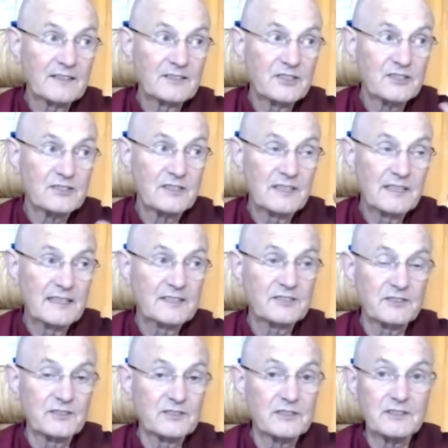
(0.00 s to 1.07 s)
and just
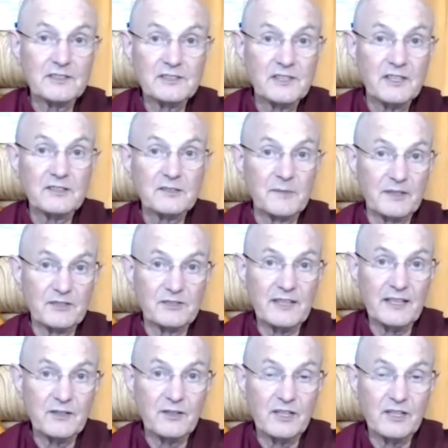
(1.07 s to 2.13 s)
listen to the judgments
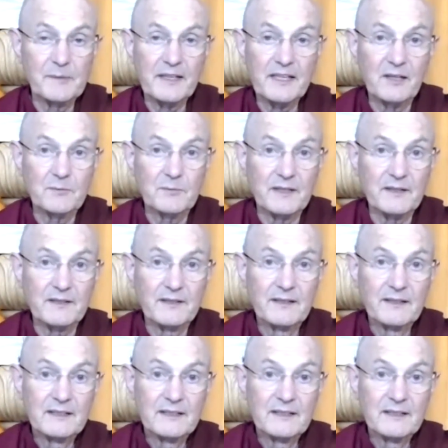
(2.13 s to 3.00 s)
that you're coming up with,